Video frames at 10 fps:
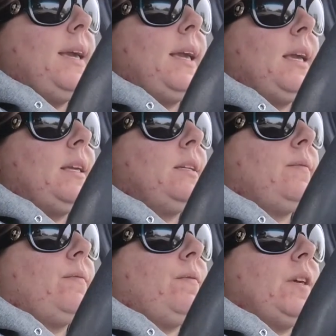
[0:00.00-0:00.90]
it
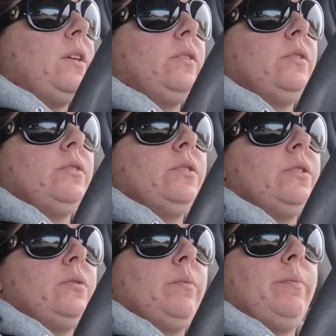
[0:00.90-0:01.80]

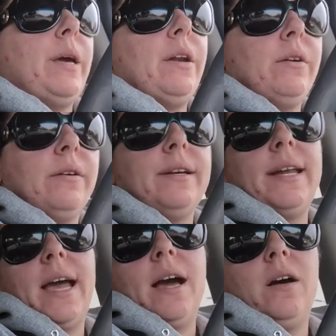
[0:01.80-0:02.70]
feels better
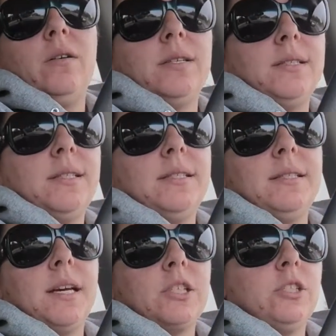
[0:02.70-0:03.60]
now because this
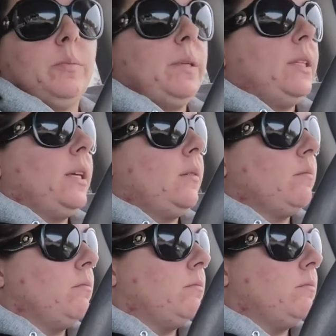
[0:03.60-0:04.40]
has actually been like